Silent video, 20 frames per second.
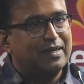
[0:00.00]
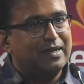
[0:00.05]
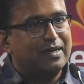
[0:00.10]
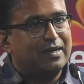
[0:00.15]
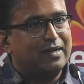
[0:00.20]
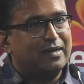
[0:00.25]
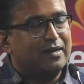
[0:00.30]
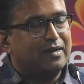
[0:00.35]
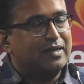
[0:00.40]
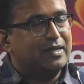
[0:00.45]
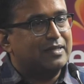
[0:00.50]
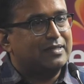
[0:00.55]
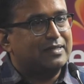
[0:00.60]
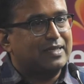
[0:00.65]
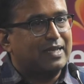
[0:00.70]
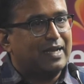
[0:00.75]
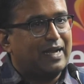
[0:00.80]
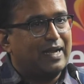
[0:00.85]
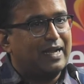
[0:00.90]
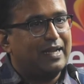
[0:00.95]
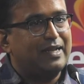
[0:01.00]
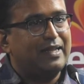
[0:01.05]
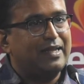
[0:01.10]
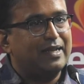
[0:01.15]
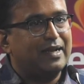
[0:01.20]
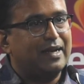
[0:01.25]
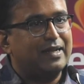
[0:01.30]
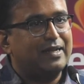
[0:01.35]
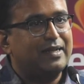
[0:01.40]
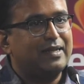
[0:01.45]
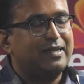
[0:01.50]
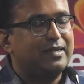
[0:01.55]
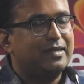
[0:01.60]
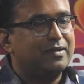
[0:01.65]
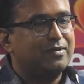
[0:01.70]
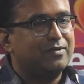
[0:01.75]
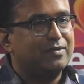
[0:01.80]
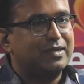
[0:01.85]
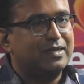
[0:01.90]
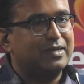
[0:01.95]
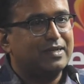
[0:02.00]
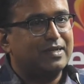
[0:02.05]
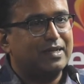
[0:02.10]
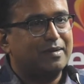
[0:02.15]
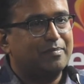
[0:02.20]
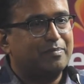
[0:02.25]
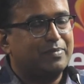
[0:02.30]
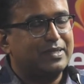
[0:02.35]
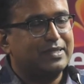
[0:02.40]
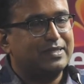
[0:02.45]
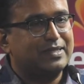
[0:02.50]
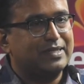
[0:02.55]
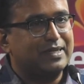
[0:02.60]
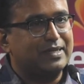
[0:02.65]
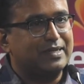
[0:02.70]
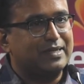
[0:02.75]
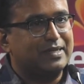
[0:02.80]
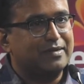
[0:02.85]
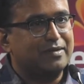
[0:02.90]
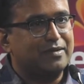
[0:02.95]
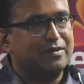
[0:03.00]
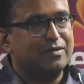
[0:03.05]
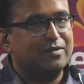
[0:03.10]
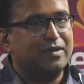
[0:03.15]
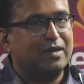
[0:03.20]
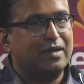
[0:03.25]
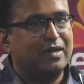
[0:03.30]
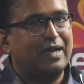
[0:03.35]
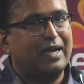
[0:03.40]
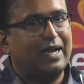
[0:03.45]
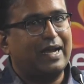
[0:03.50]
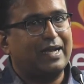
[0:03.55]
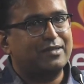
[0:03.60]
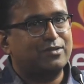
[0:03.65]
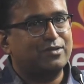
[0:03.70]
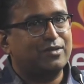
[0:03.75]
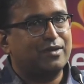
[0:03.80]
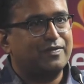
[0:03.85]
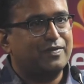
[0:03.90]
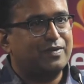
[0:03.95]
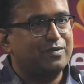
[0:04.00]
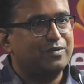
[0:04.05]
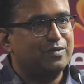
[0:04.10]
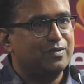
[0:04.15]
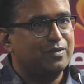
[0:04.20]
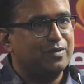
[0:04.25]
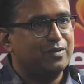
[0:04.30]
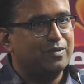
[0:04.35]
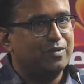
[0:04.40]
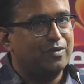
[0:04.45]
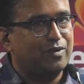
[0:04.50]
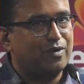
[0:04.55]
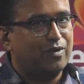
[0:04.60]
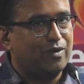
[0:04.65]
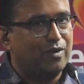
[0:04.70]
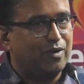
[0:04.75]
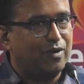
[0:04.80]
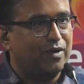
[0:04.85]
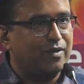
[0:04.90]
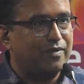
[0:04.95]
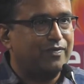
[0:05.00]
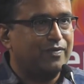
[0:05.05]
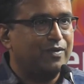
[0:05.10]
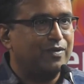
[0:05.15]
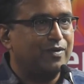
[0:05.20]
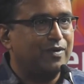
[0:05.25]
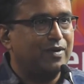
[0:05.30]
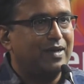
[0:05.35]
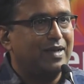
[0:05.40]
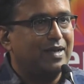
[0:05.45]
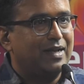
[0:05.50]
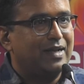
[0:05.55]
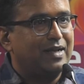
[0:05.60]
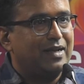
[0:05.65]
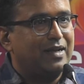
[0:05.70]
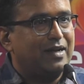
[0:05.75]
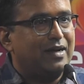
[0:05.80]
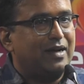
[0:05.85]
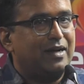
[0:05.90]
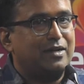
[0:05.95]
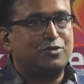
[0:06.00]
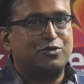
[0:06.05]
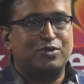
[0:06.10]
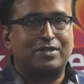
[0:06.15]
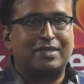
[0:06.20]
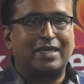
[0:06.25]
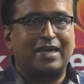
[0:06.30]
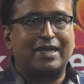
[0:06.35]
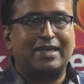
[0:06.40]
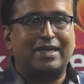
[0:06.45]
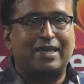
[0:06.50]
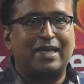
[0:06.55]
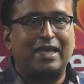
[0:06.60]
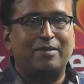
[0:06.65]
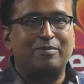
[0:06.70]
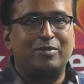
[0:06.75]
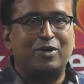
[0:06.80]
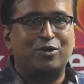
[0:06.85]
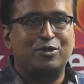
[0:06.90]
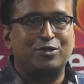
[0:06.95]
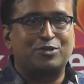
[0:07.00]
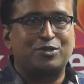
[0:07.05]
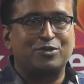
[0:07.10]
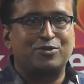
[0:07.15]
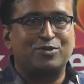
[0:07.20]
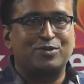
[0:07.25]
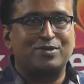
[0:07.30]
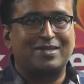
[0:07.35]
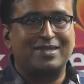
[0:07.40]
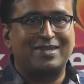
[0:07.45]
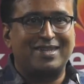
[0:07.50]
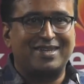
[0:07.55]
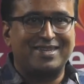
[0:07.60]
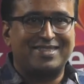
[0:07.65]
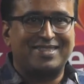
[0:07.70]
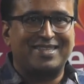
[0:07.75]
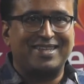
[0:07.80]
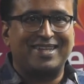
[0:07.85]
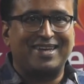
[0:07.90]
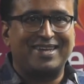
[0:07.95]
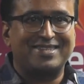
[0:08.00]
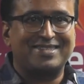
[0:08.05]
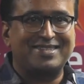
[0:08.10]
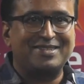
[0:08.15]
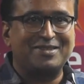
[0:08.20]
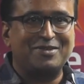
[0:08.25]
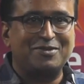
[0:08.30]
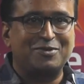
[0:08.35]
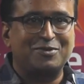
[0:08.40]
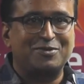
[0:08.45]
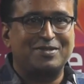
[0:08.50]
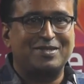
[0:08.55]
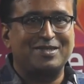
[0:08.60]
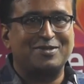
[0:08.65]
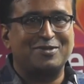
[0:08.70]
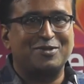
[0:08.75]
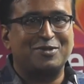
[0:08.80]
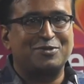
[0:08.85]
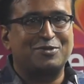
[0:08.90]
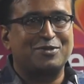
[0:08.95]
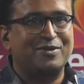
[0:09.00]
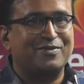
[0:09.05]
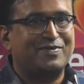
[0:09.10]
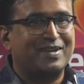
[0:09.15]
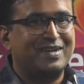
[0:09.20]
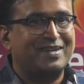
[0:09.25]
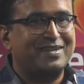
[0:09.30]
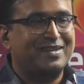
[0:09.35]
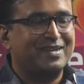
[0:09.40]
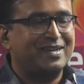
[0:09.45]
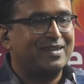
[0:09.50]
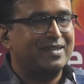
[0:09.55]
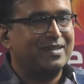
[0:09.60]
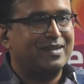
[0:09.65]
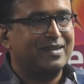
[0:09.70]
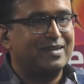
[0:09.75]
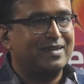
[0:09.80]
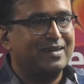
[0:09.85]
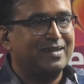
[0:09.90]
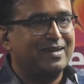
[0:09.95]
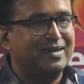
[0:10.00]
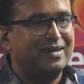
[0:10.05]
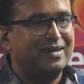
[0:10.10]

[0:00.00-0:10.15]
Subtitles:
it's highly, you know, really appreciated. You know, hats off to, you know, all of you. I should thank Hema also, who's sitting at the last, you know, she's also a front runner in